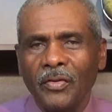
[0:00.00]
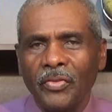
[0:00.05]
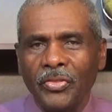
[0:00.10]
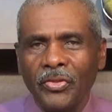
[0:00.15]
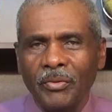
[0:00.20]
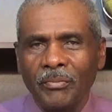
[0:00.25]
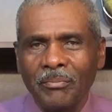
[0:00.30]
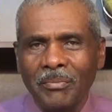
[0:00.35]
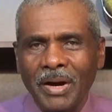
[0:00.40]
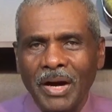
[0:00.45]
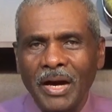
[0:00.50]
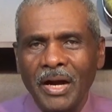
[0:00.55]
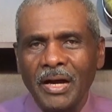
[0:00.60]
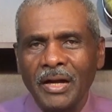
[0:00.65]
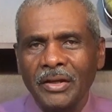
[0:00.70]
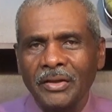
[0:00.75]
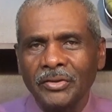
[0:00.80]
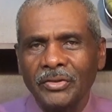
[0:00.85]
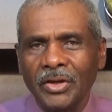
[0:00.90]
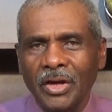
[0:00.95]
the
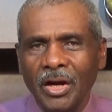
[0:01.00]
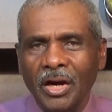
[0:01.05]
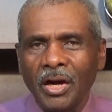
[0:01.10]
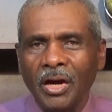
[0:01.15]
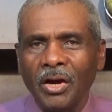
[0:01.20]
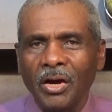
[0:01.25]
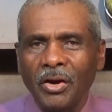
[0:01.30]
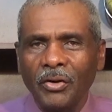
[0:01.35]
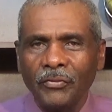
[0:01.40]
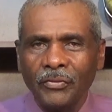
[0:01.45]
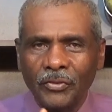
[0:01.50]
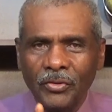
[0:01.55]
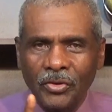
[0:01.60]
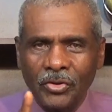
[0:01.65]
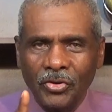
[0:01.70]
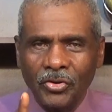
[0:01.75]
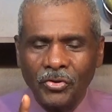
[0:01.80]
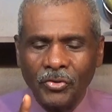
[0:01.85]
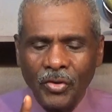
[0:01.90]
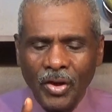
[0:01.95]
mind of
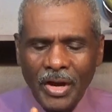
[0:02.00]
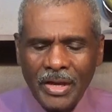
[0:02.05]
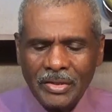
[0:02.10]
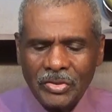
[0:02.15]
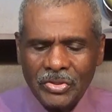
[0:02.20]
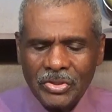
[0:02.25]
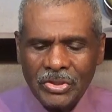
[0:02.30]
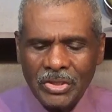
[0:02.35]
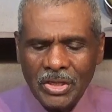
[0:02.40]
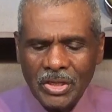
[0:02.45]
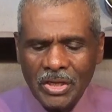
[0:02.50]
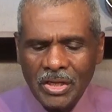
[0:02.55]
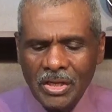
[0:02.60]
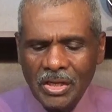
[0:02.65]
Christ.